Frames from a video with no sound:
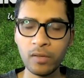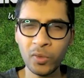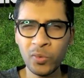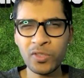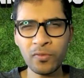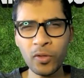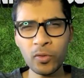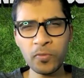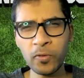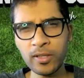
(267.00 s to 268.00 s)
Well, whose
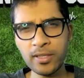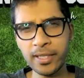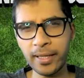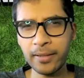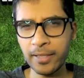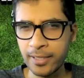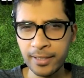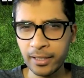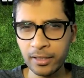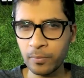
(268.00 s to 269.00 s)
fault is that? Isn't
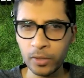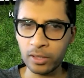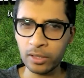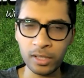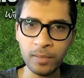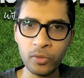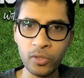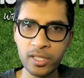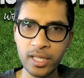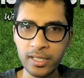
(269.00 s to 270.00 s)
that the club who
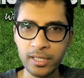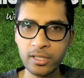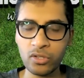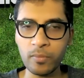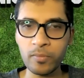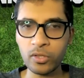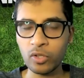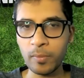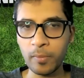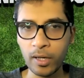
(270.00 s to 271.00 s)
decided that his job is going
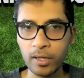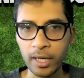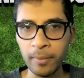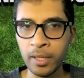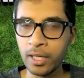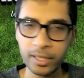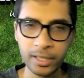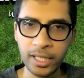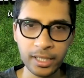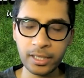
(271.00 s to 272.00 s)
to be part-time? And
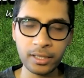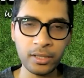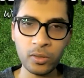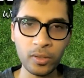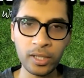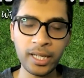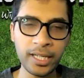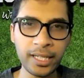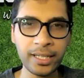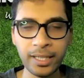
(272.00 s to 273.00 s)

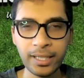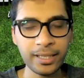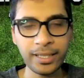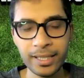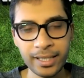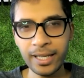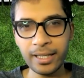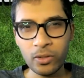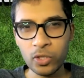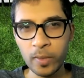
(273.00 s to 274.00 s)
it
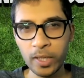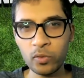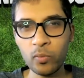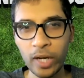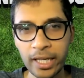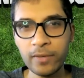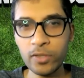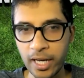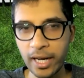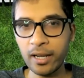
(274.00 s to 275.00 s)
again goes back to why he
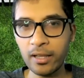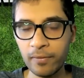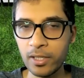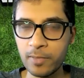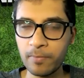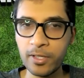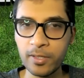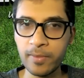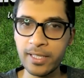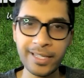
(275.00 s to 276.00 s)
was hired in the first
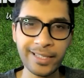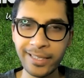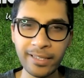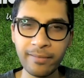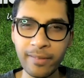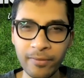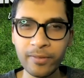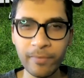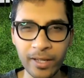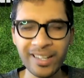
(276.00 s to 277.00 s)
place. And I think they
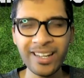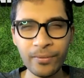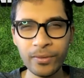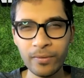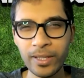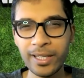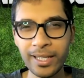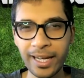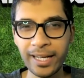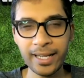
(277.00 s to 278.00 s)
never really
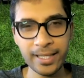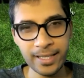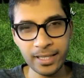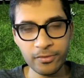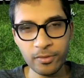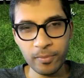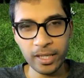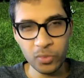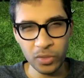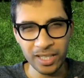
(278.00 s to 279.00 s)
had, and I said this with
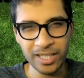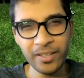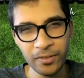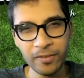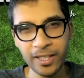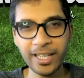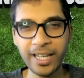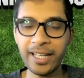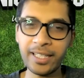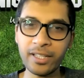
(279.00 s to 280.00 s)
Mike as well, they never really
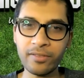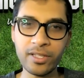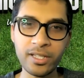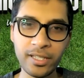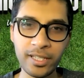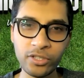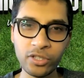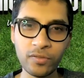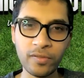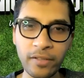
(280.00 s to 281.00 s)
had the
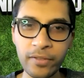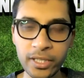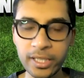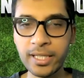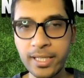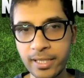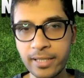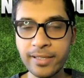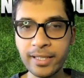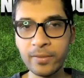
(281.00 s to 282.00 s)
intention of leveraging his skill
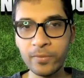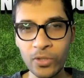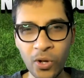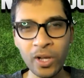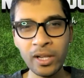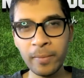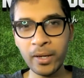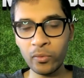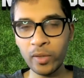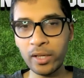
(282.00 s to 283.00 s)
set. It was all
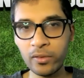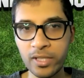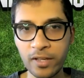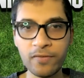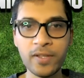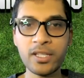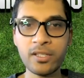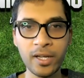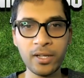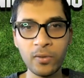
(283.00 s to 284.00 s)
about trying to save face,
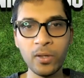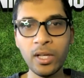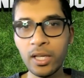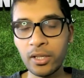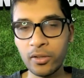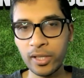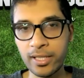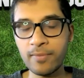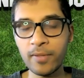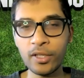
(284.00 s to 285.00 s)
trying to,
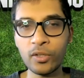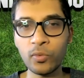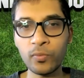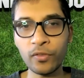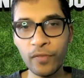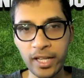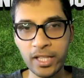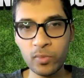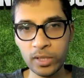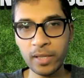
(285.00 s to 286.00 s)
get someone in who the
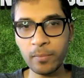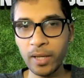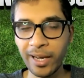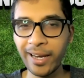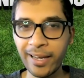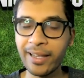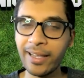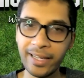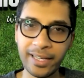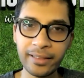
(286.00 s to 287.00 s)
fans will get behind.
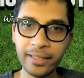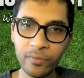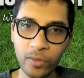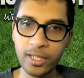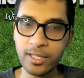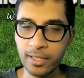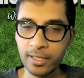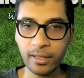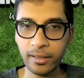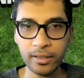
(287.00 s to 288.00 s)
And then when it's
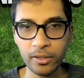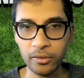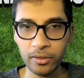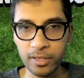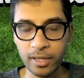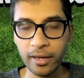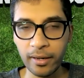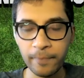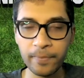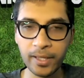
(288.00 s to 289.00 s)
done, discard him.